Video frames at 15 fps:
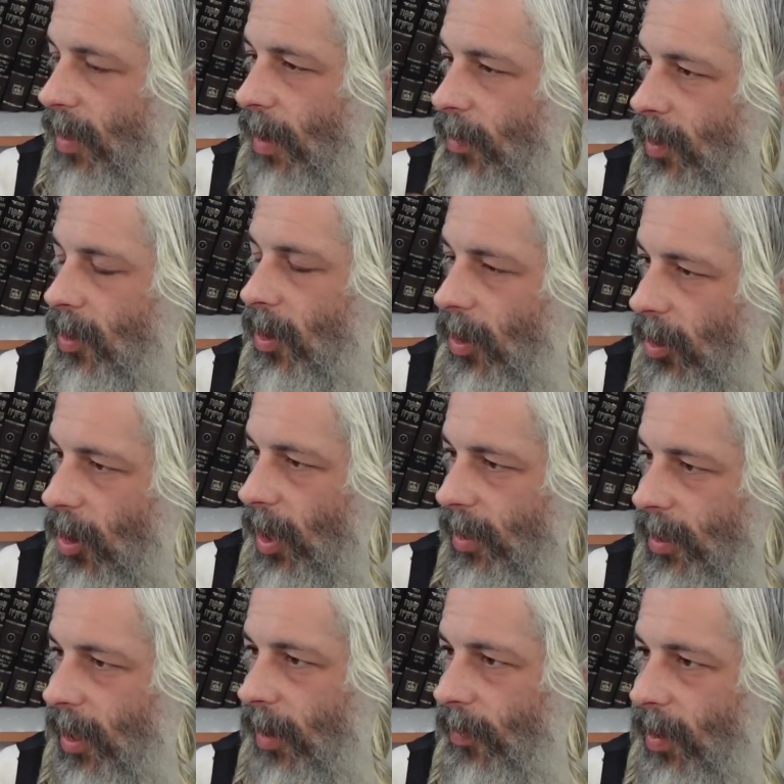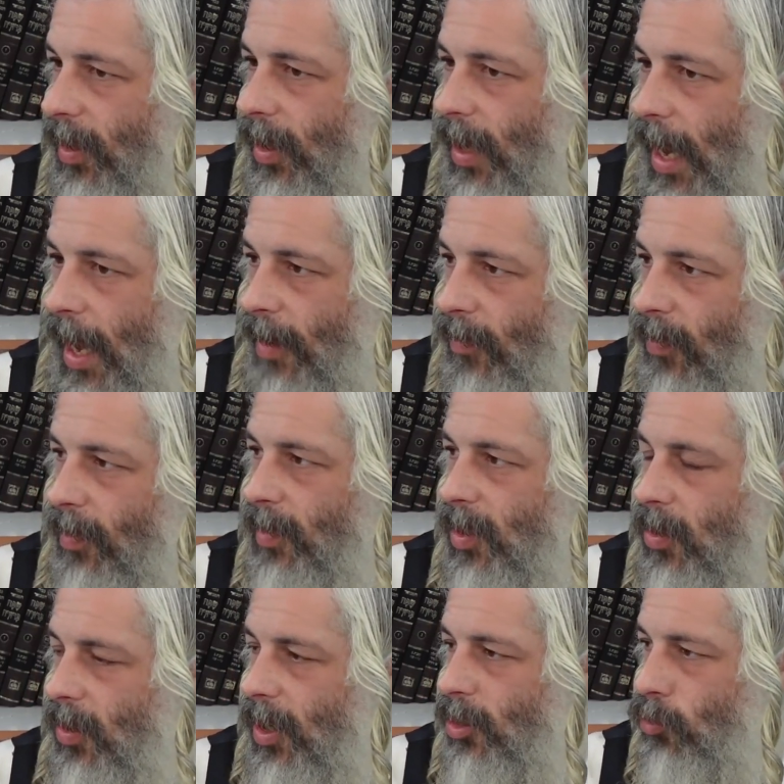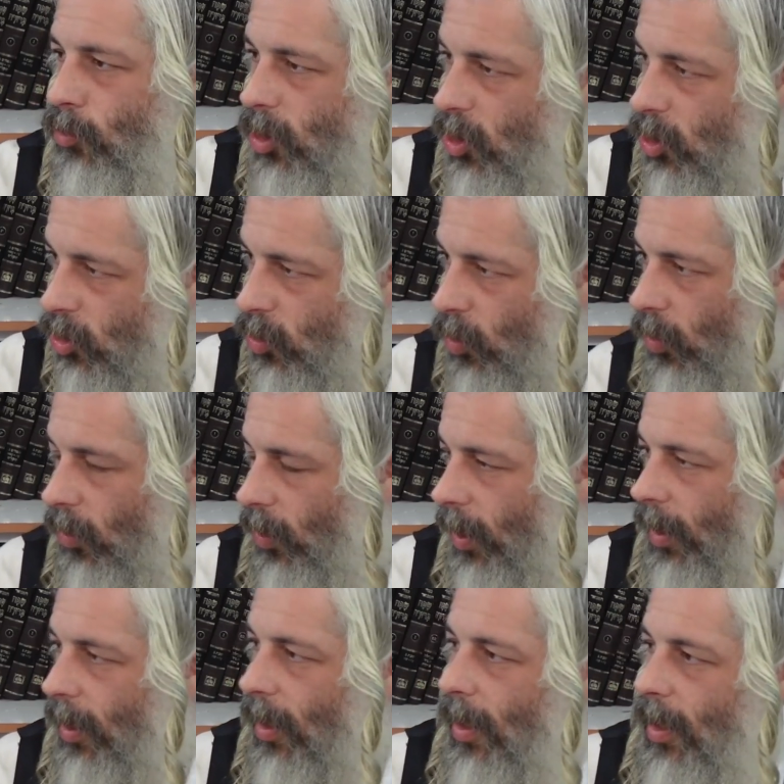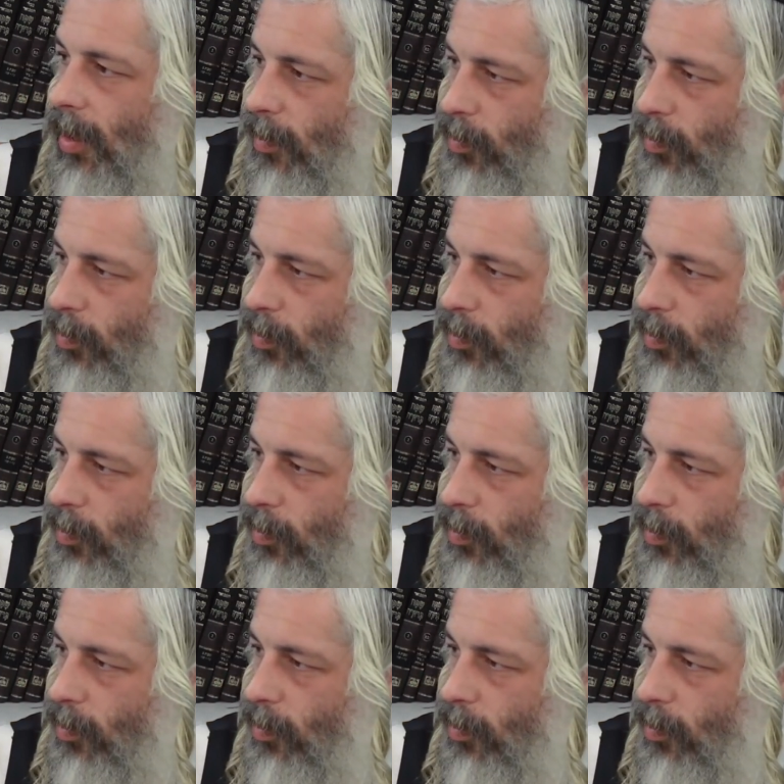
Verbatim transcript: that was all lost and everything, Avram's known as restoring the